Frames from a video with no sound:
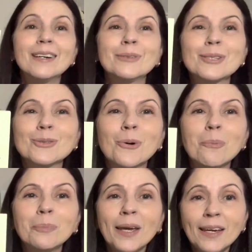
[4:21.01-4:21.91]
We saw
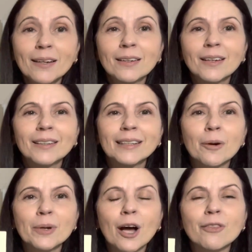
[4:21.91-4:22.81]
pink. Now,
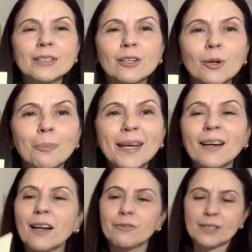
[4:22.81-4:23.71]
we know there's a lot of
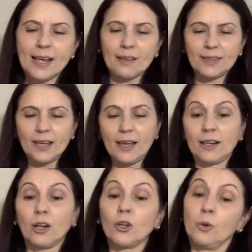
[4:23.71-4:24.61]
pink lovers out there and
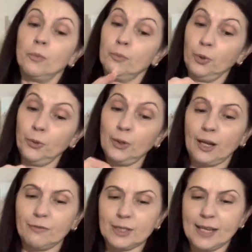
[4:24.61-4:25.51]
a lot of blue
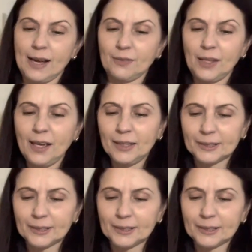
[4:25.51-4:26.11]
lovers out there.